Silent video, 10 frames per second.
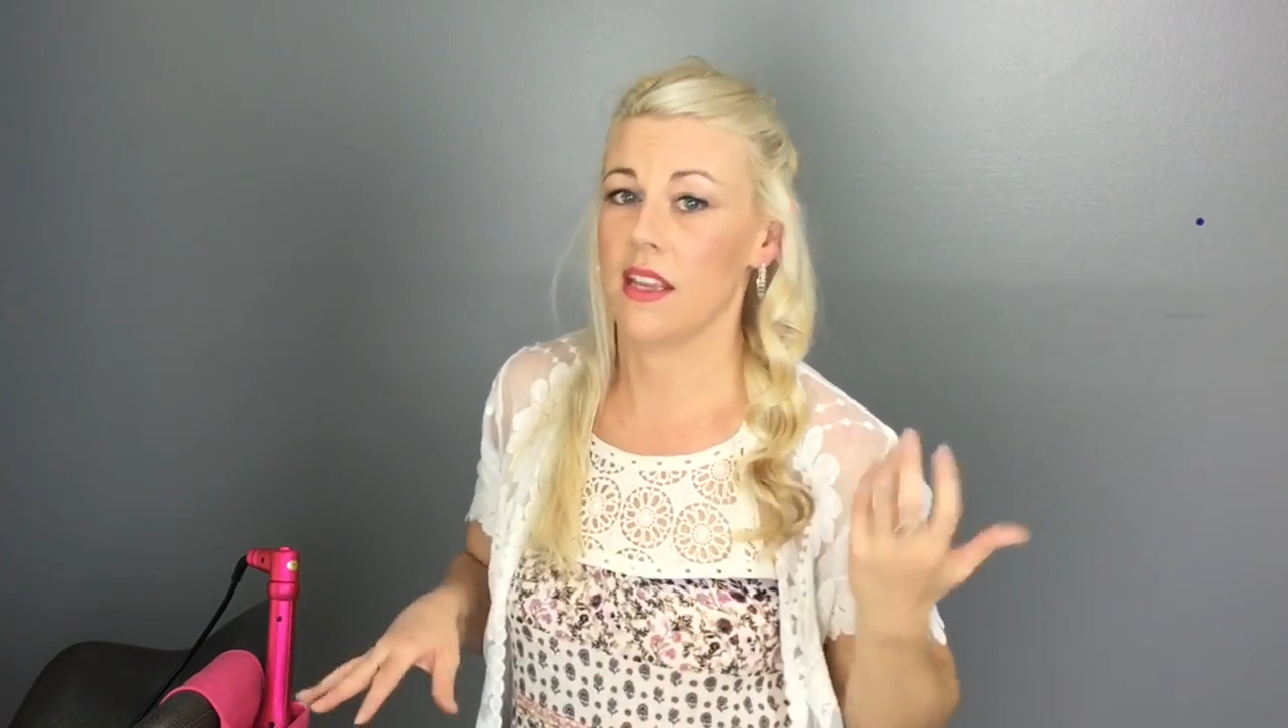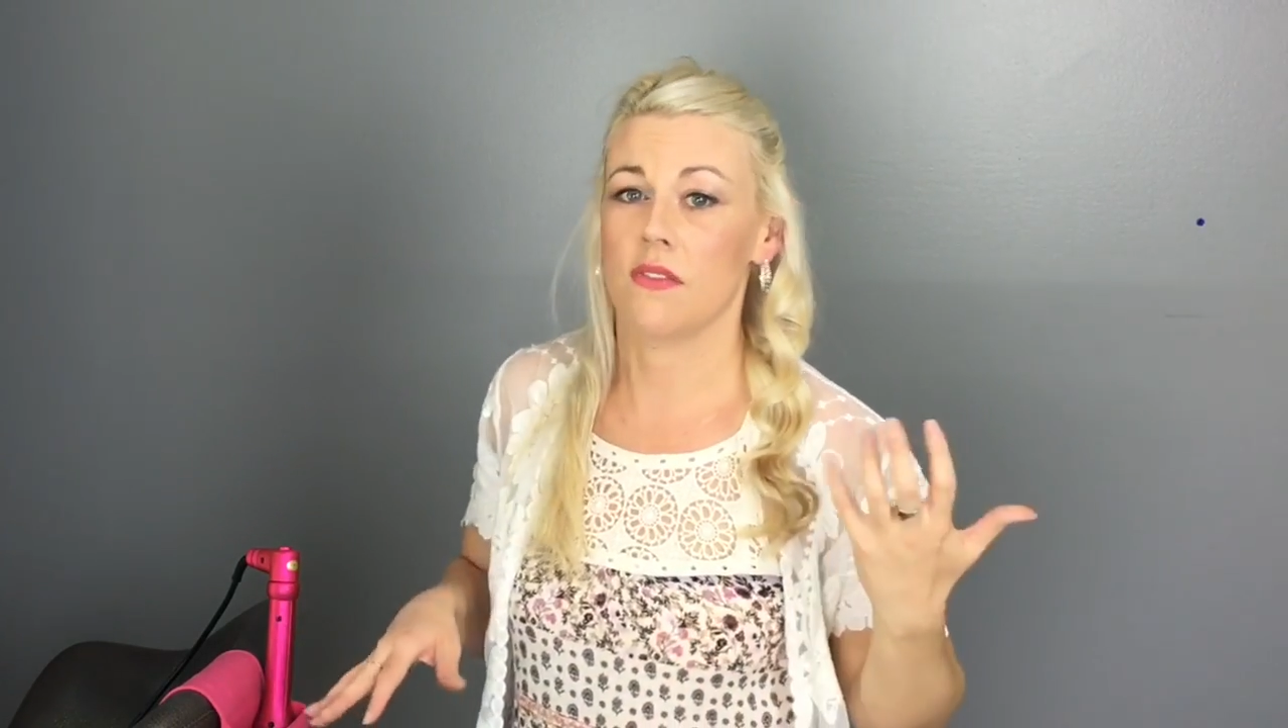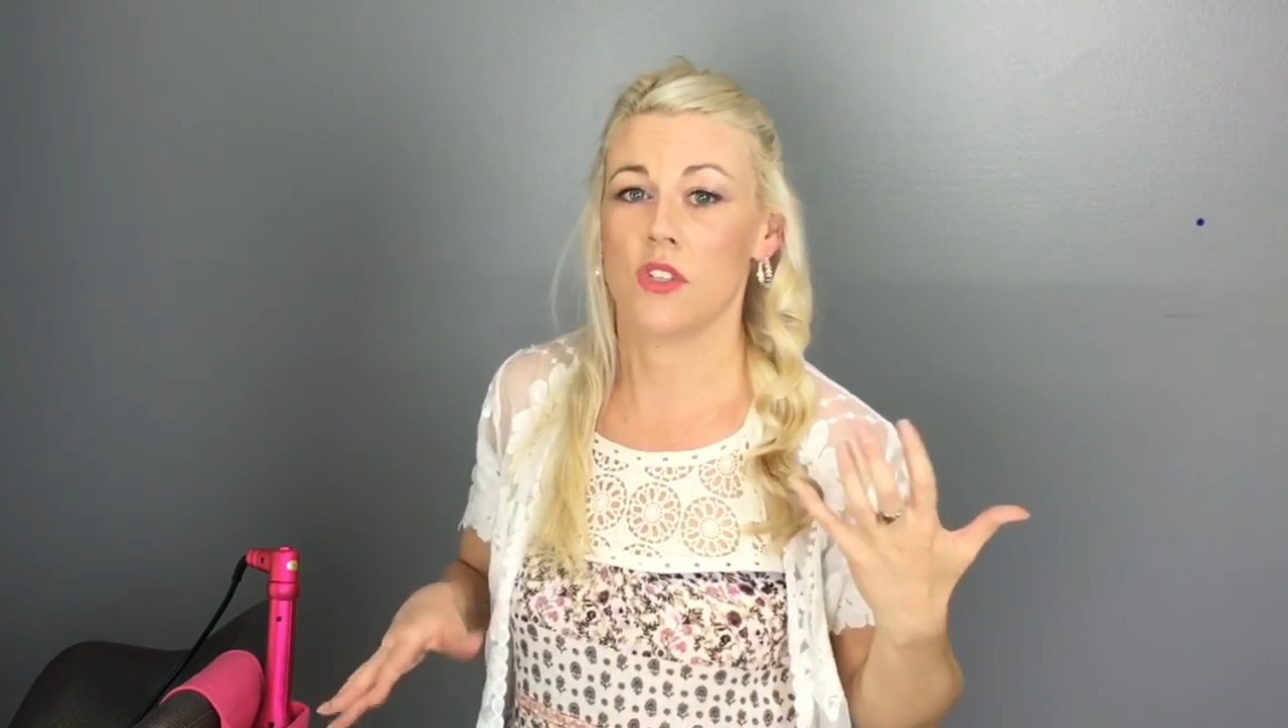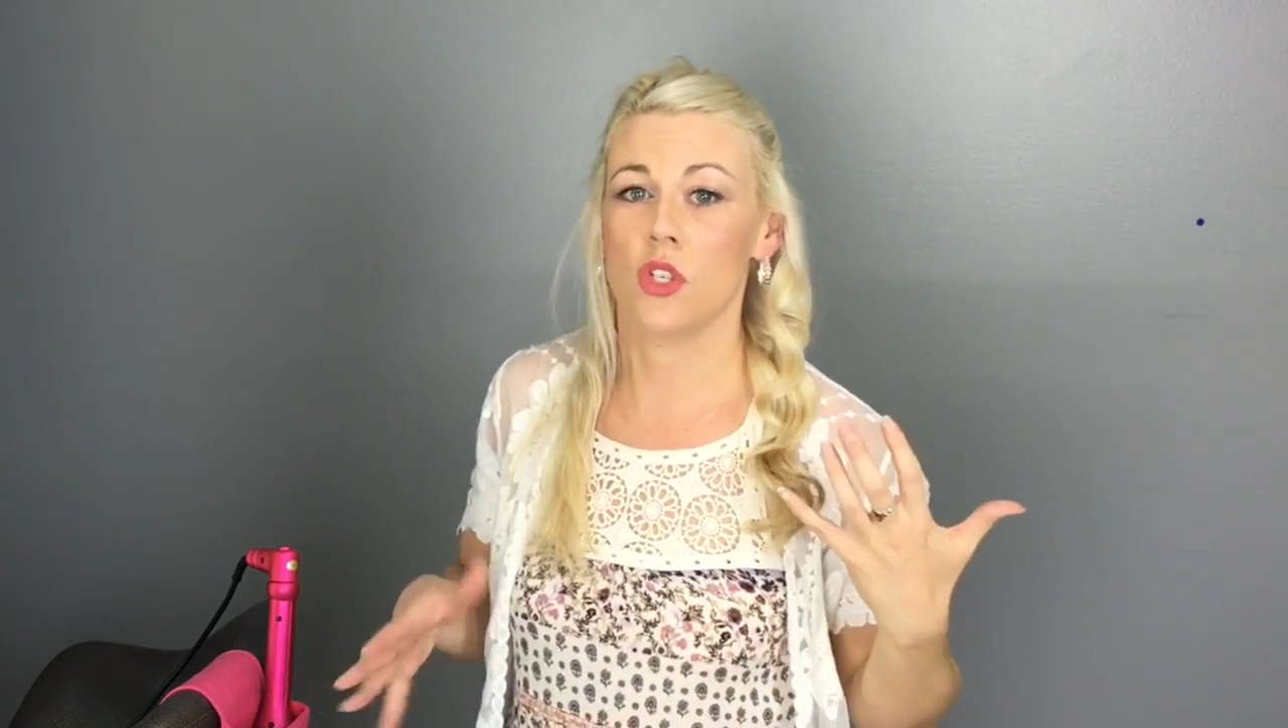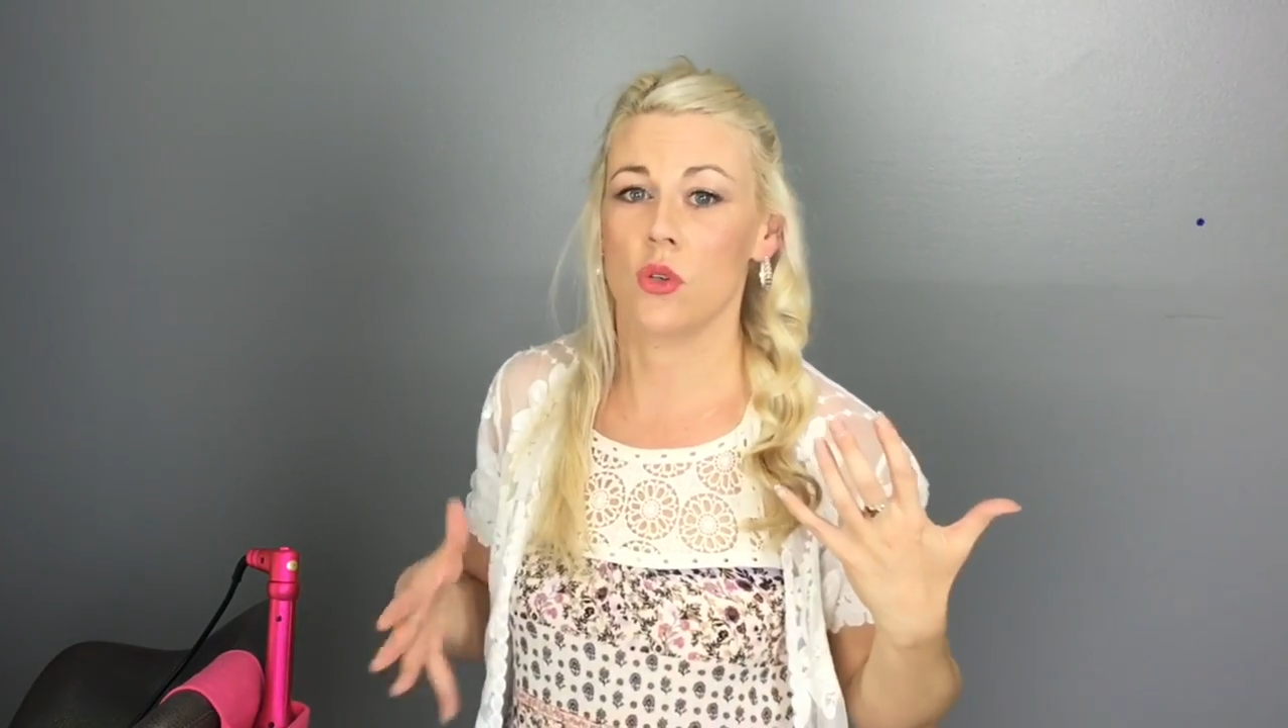If
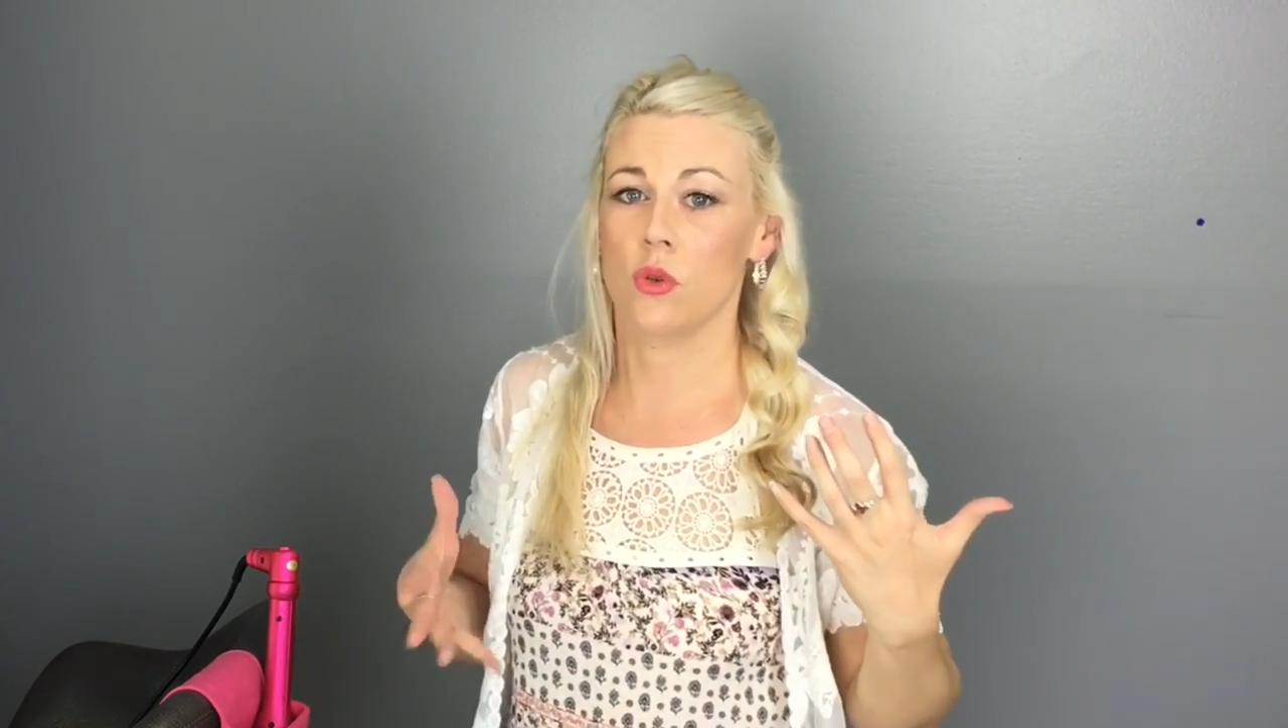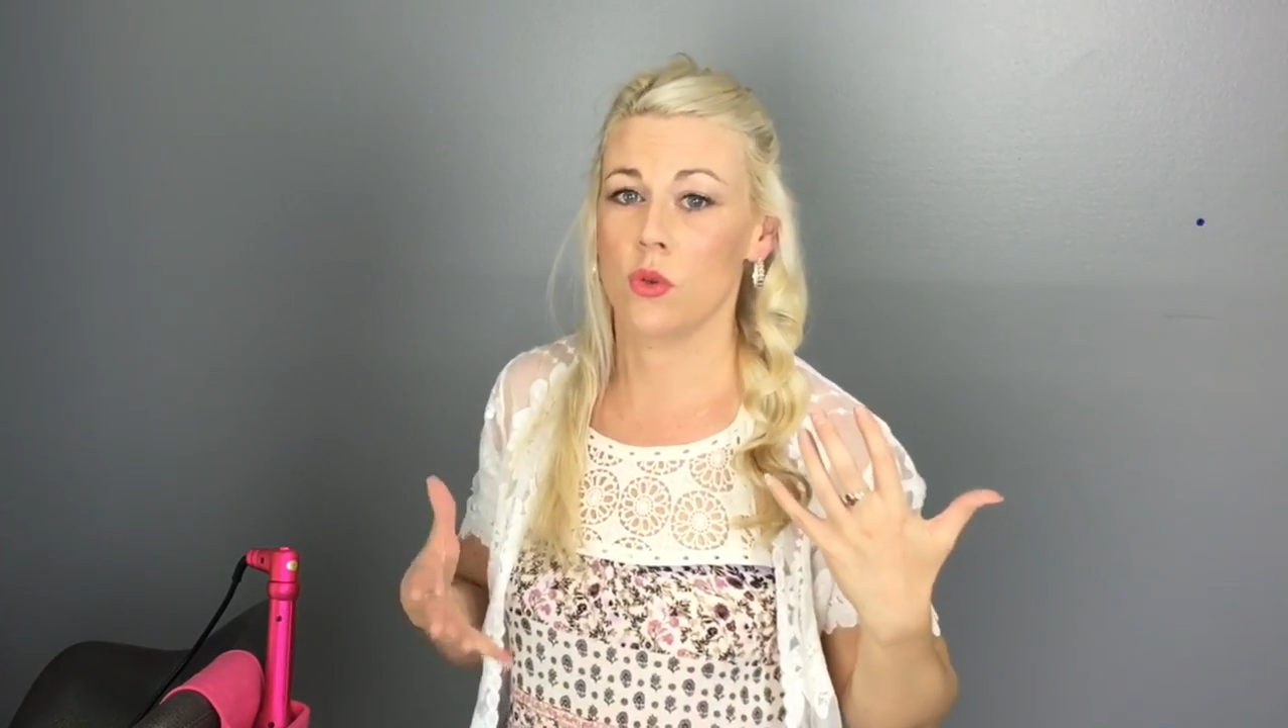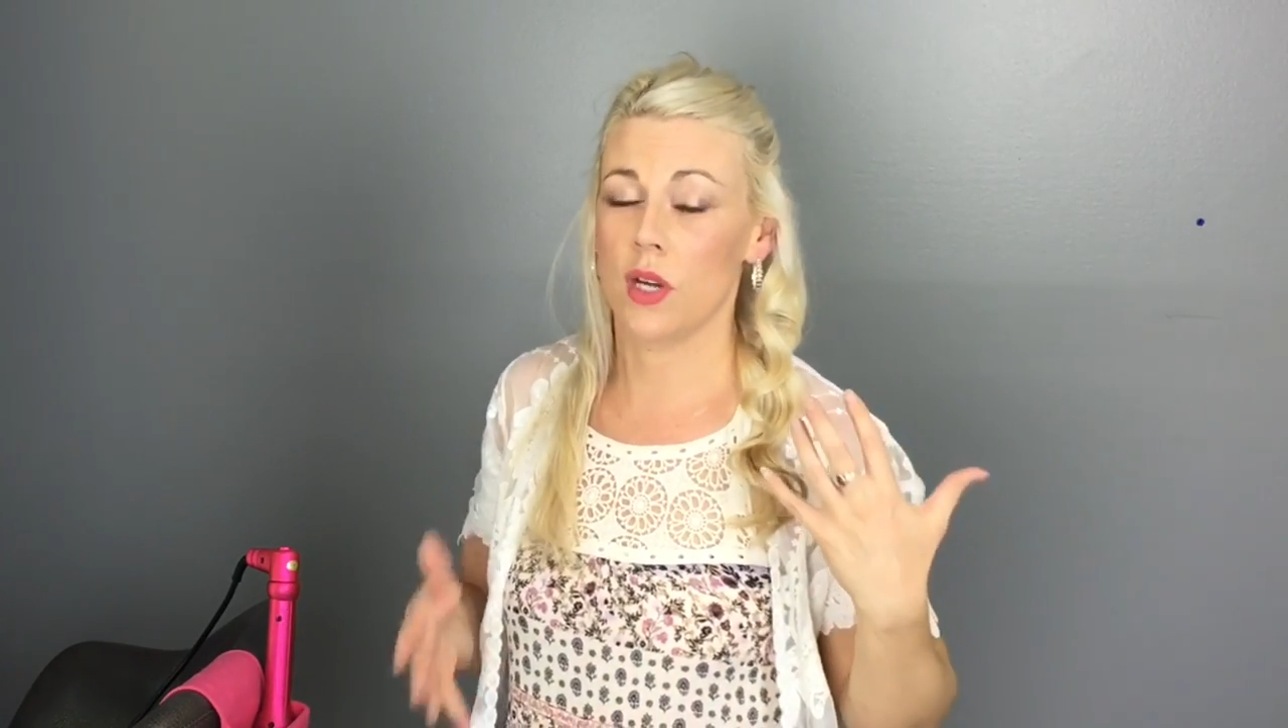you